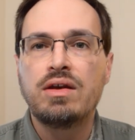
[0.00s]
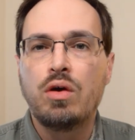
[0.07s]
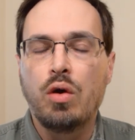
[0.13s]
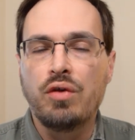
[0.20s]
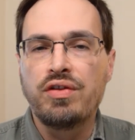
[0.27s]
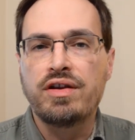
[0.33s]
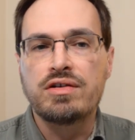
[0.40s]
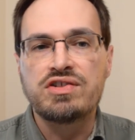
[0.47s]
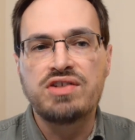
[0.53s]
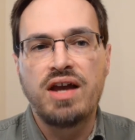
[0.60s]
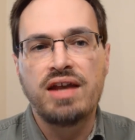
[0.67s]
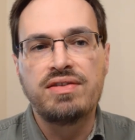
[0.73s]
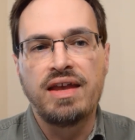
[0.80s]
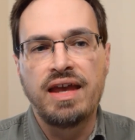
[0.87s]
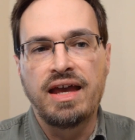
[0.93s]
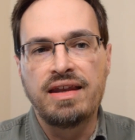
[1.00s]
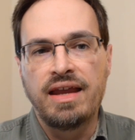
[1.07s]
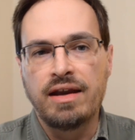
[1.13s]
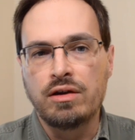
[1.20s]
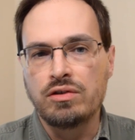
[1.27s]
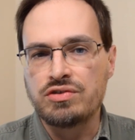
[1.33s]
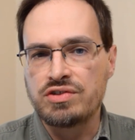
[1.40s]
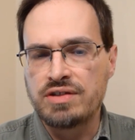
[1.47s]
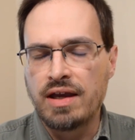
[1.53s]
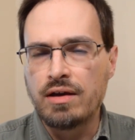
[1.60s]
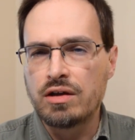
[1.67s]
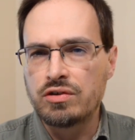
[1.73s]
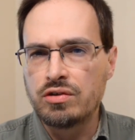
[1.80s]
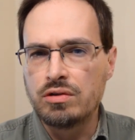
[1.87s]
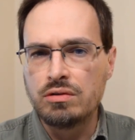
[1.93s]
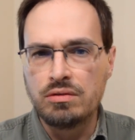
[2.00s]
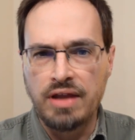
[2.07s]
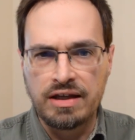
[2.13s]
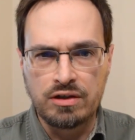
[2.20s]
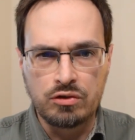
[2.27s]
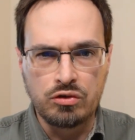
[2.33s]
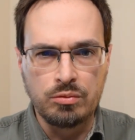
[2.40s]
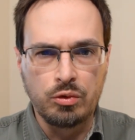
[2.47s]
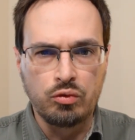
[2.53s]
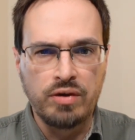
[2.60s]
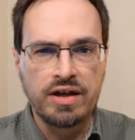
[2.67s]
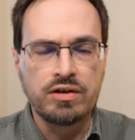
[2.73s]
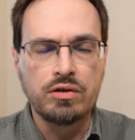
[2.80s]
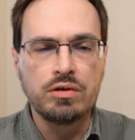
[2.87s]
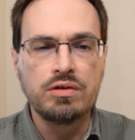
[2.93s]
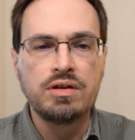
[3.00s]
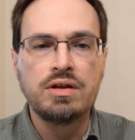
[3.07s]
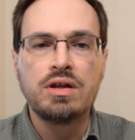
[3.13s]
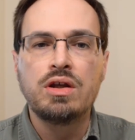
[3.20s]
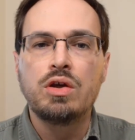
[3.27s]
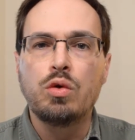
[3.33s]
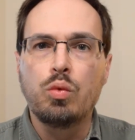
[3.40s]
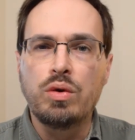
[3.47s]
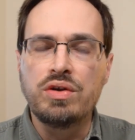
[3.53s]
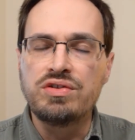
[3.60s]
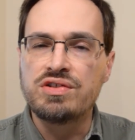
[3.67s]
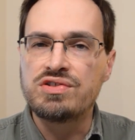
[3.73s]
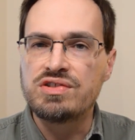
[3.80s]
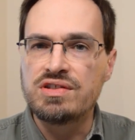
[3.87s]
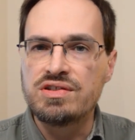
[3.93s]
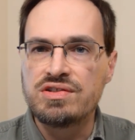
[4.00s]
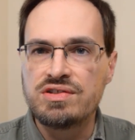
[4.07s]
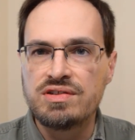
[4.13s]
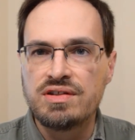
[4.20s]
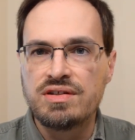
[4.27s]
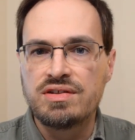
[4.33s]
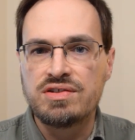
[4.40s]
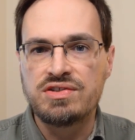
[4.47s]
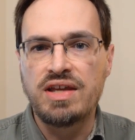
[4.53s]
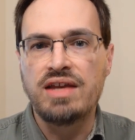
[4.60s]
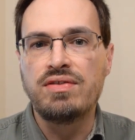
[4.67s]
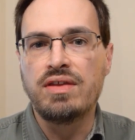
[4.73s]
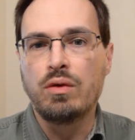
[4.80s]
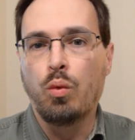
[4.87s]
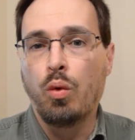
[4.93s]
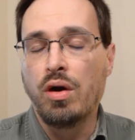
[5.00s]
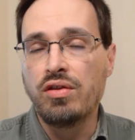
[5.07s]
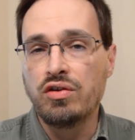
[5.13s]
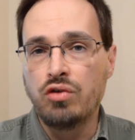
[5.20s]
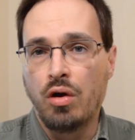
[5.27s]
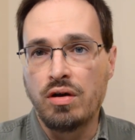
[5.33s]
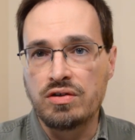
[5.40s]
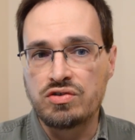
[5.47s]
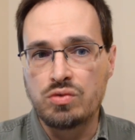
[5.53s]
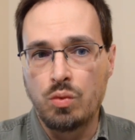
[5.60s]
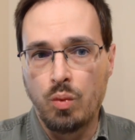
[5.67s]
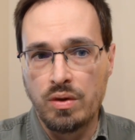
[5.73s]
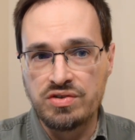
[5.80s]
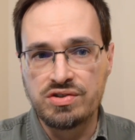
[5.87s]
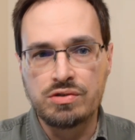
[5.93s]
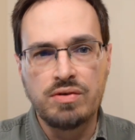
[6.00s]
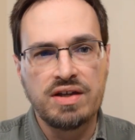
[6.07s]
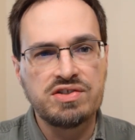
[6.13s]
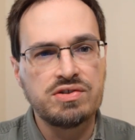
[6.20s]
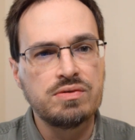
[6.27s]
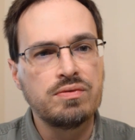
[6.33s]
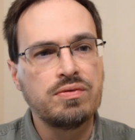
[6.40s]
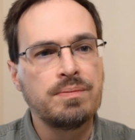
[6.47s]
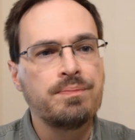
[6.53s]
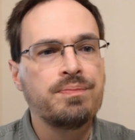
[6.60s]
On their side, they had Harold's character, lack of criminal record. Witnesses said that one of the dogs was aggressive.